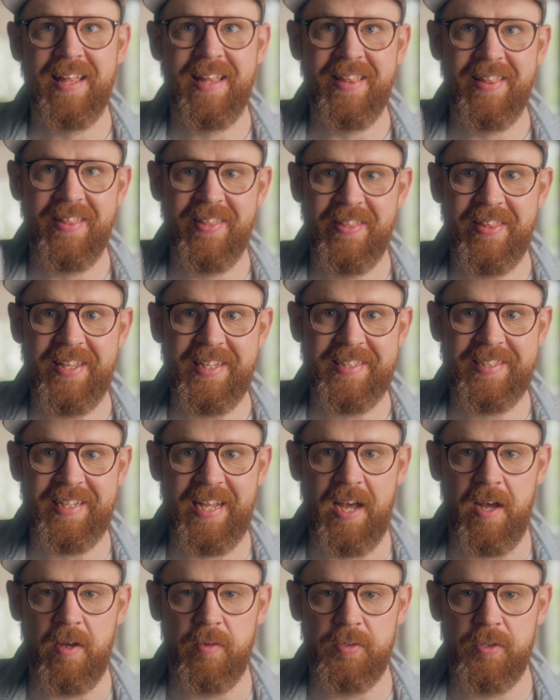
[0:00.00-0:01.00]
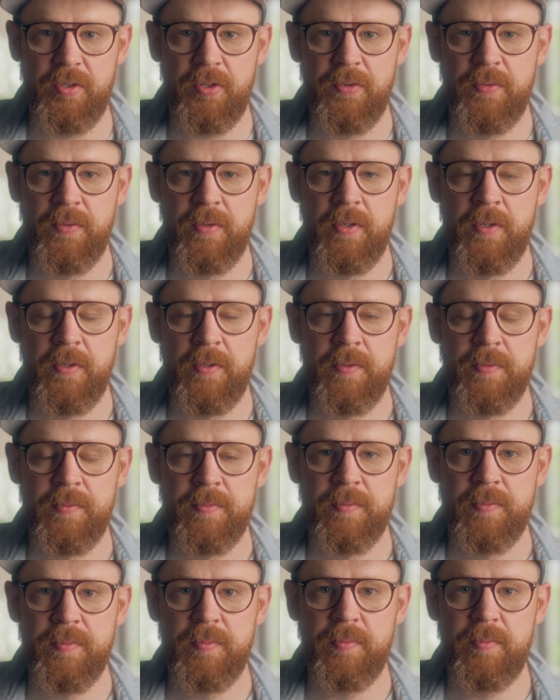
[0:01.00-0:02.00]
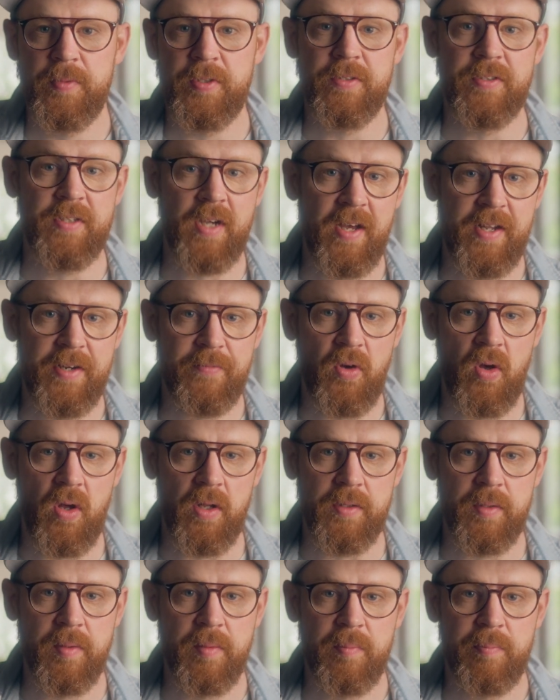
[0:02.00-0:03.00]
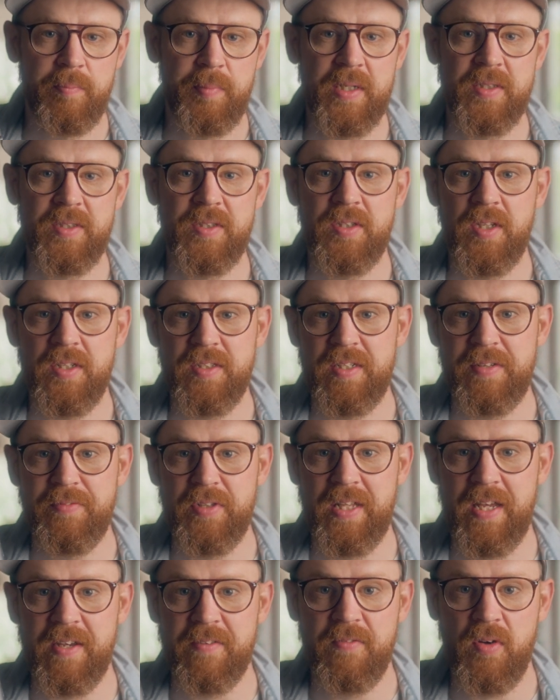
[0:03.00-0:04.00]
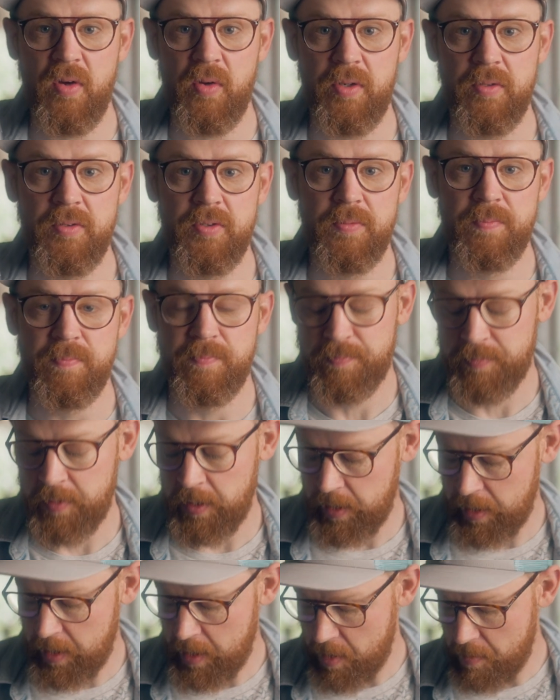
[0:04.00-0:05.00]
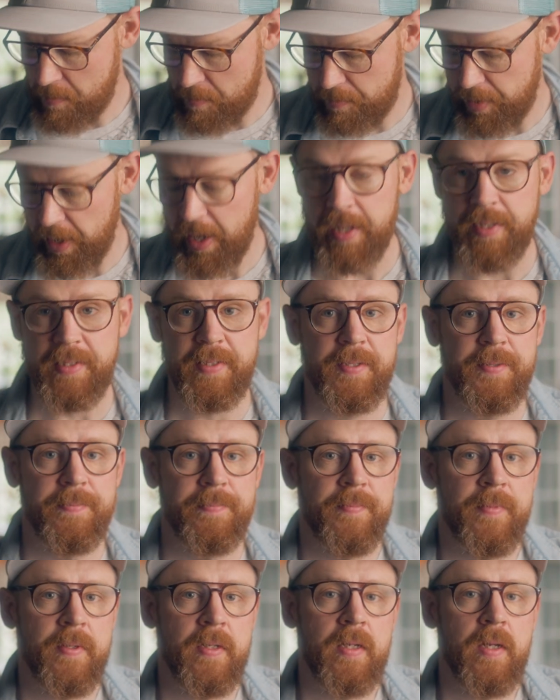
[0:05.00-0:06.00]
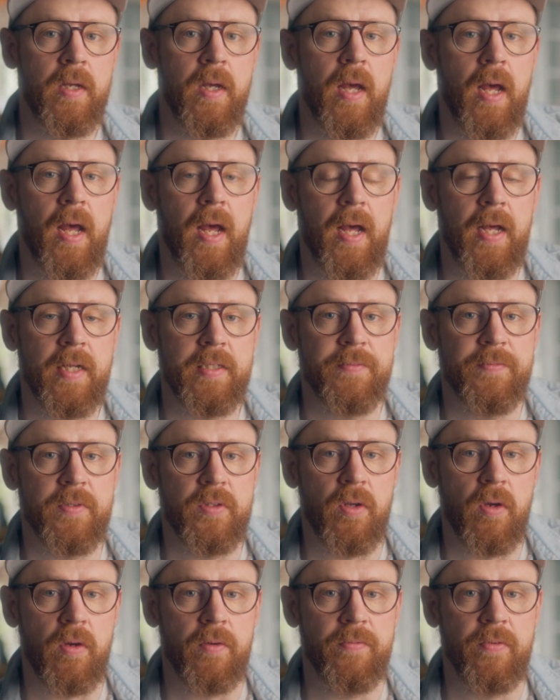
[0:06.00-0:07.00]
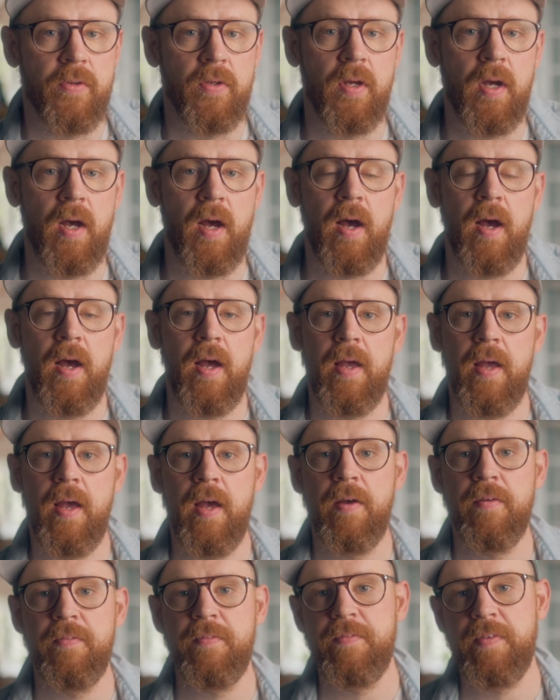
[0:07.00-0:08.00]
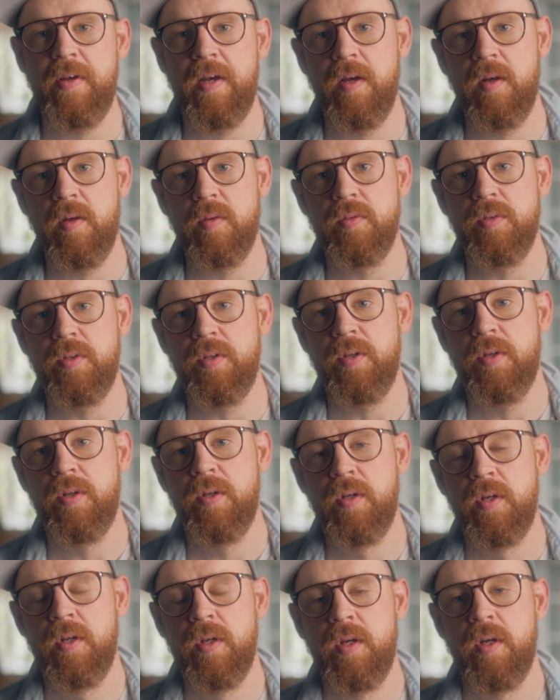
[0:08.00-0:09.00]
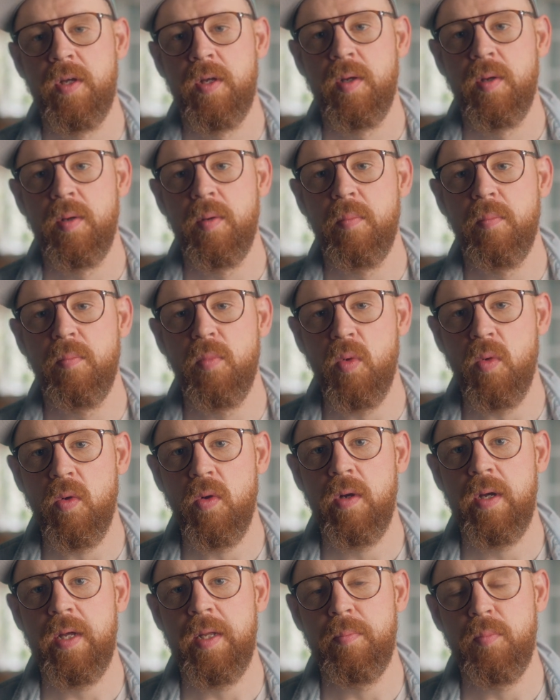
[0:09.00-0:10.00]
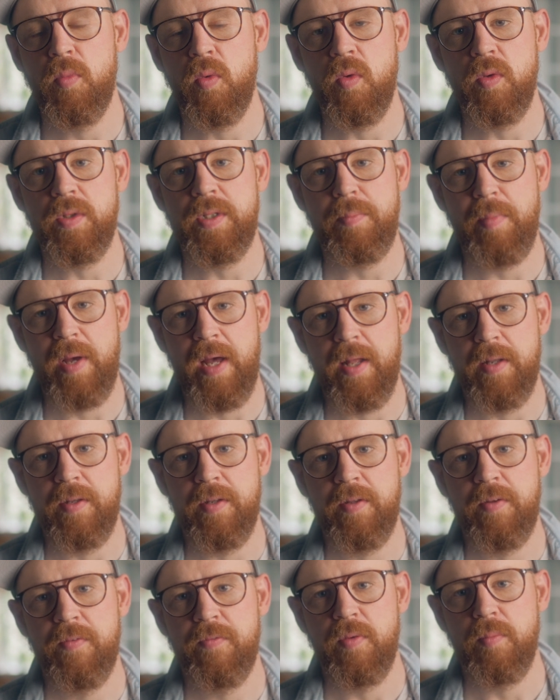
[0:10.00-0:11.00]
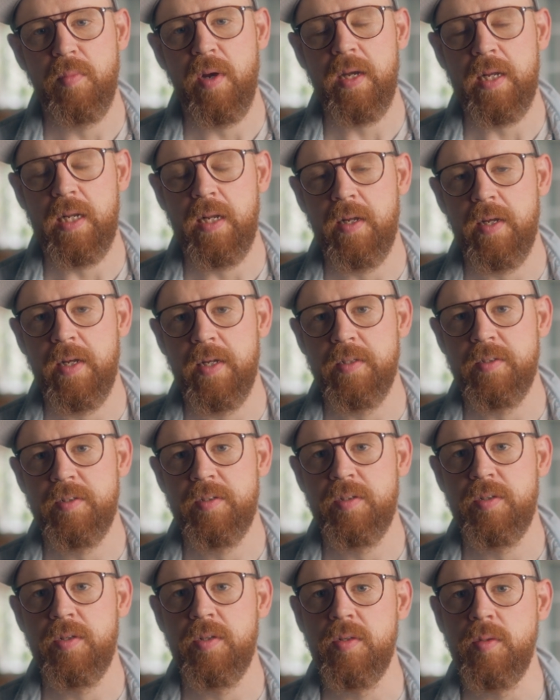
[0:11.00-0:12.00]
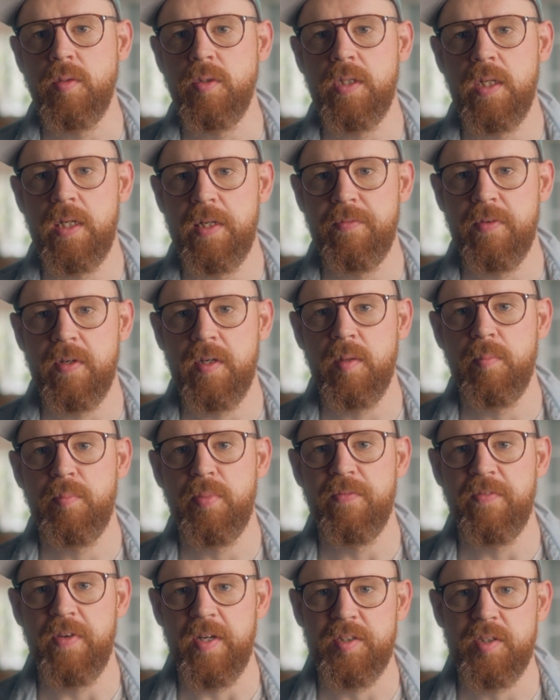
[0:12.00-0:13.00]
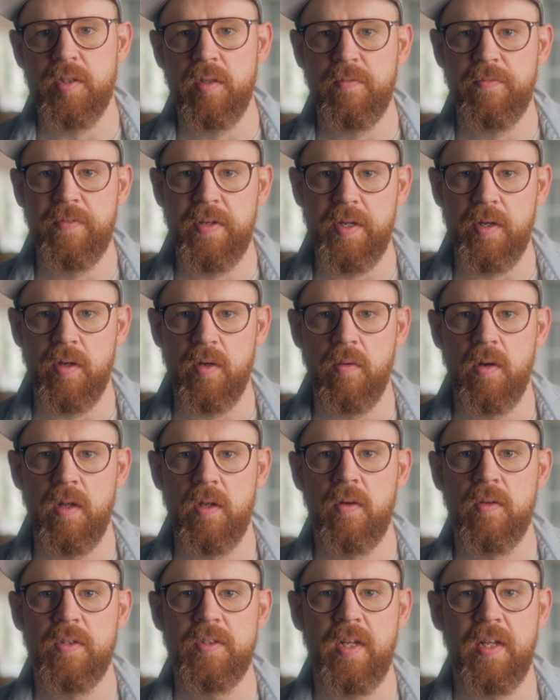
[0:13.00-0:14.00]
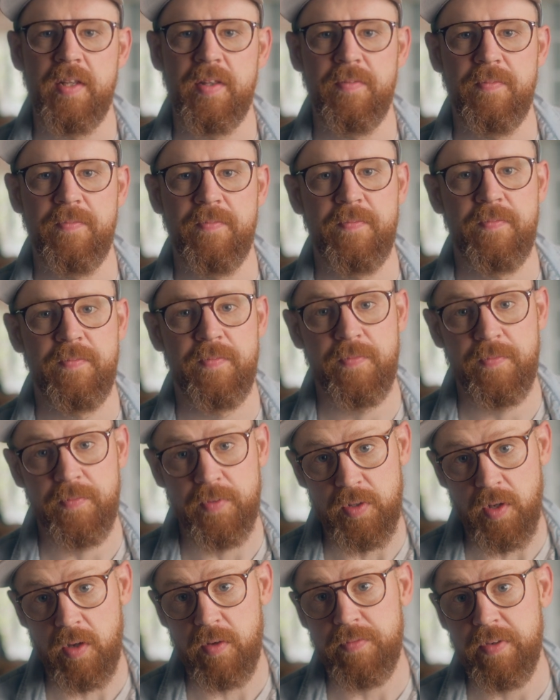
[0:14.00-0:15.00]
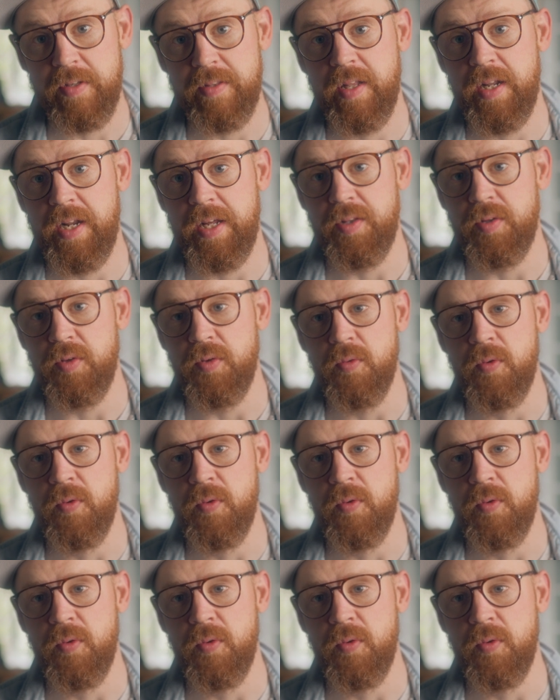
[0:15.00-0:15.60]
this out. This is kind of odd because it doesn't even take photos. But as a photographer, I have found more and more demand from my clients to deliver professional video alongside the photography that I do.